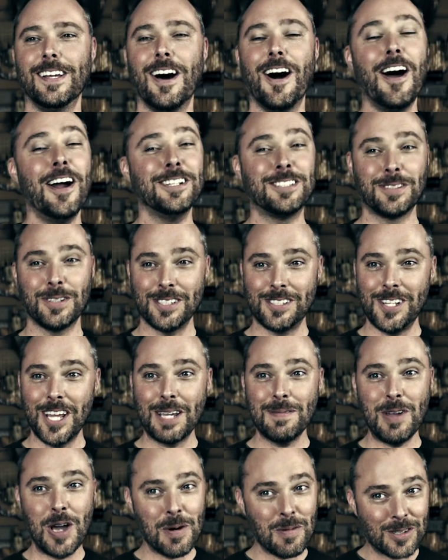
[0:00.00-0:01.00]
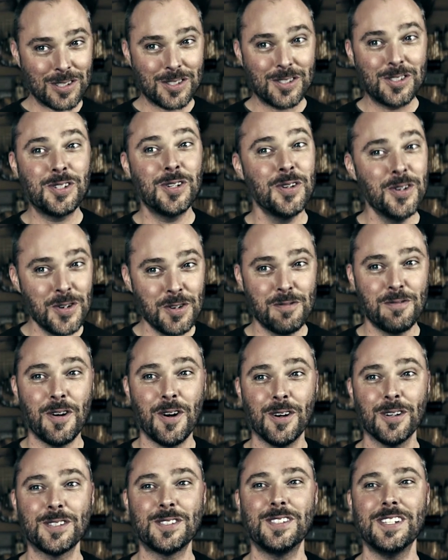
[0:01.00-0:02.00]
All right, so it's taken me almost two
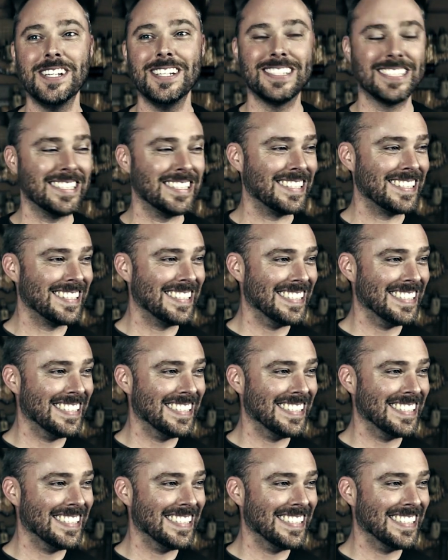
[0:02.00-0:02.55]
full hey! seasons.